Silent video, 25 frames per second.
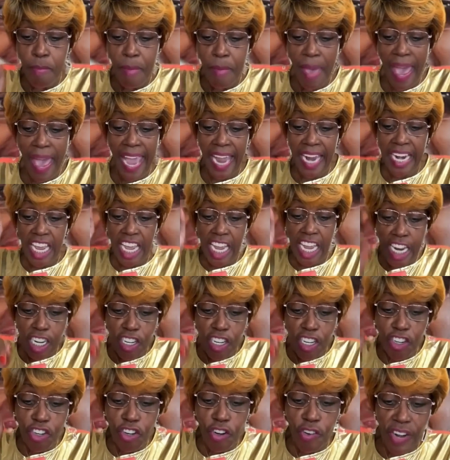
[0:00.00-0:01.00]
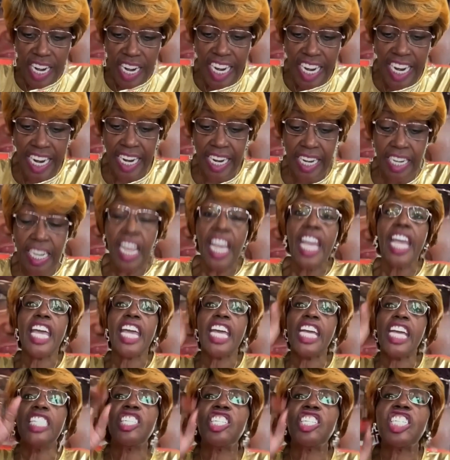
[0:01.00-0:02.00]
man enter in,
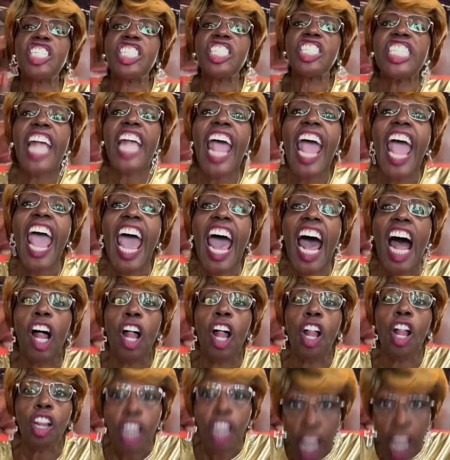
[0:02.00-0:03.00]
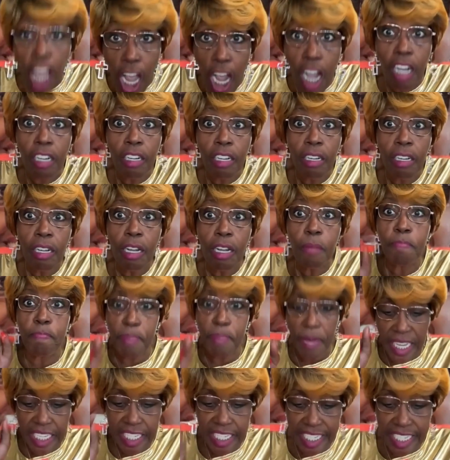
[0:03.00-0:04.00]
he shall
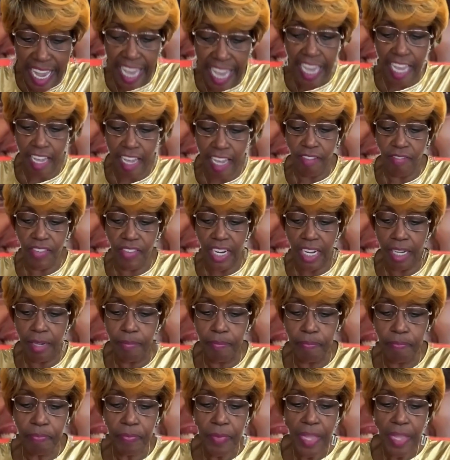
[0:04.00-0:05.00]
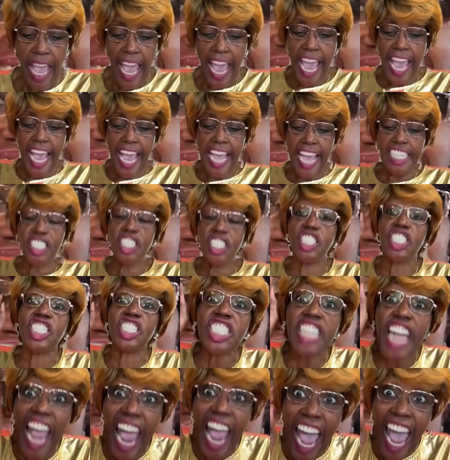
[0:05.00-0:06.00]
be saved and
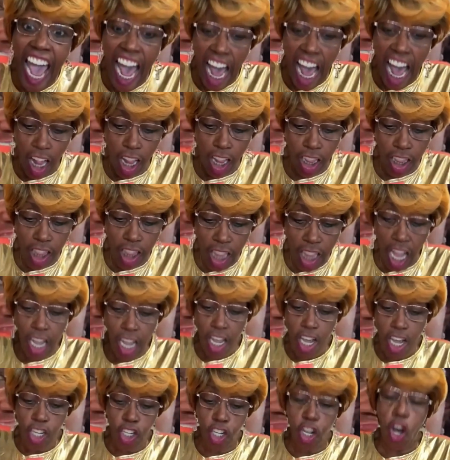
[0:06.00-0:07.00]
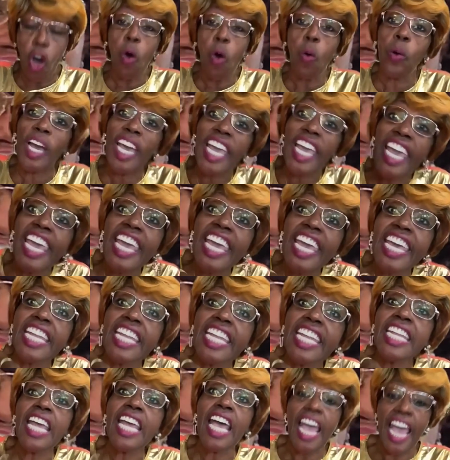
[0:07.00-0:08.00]
shall go in
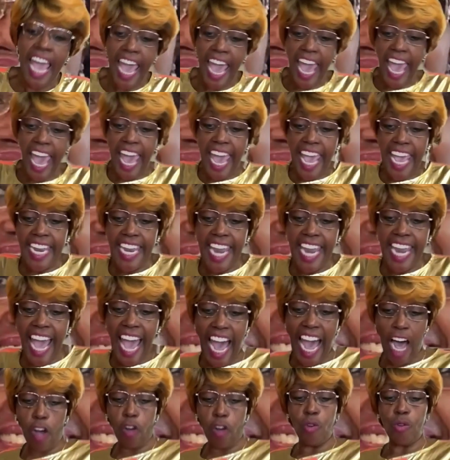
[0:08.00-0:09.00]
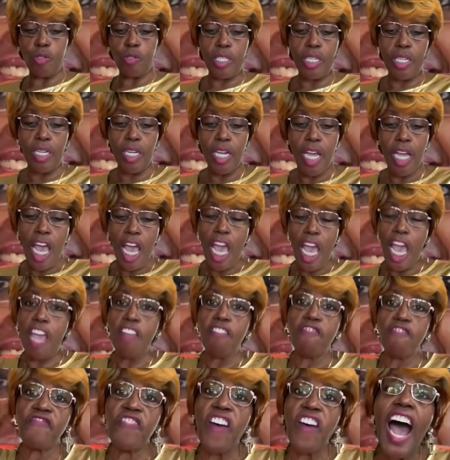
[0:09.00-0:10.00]
and out and
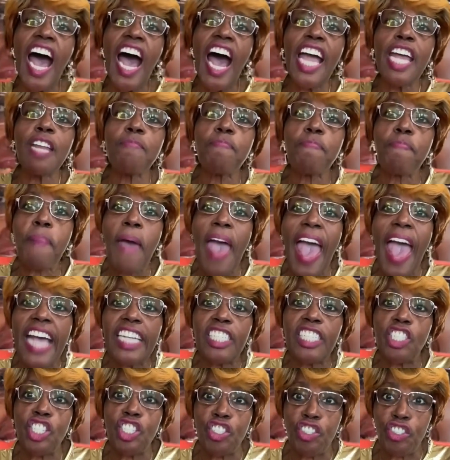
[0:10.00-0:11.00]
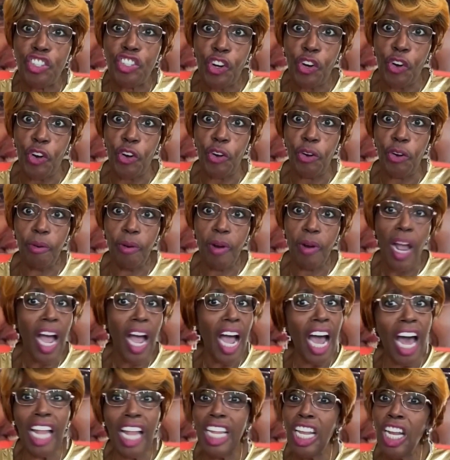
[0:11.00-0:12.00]
find pasture.
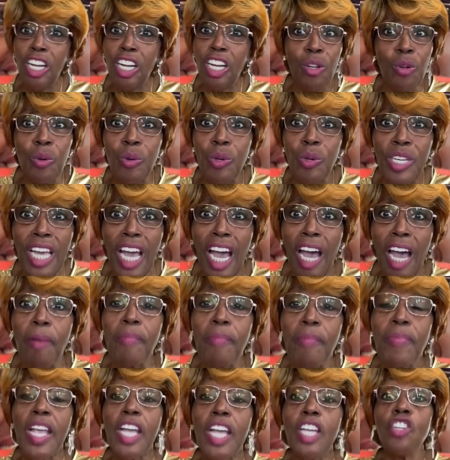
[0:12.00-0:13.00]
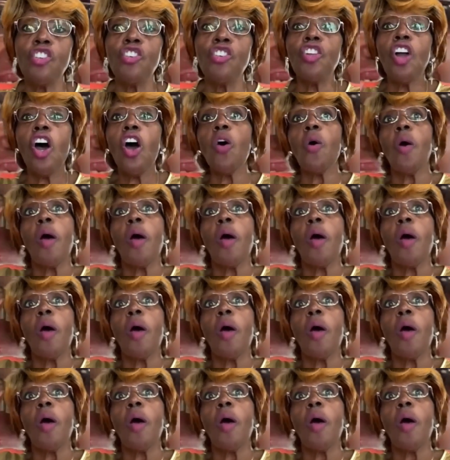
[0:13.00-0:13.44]
Hallelujah. You know,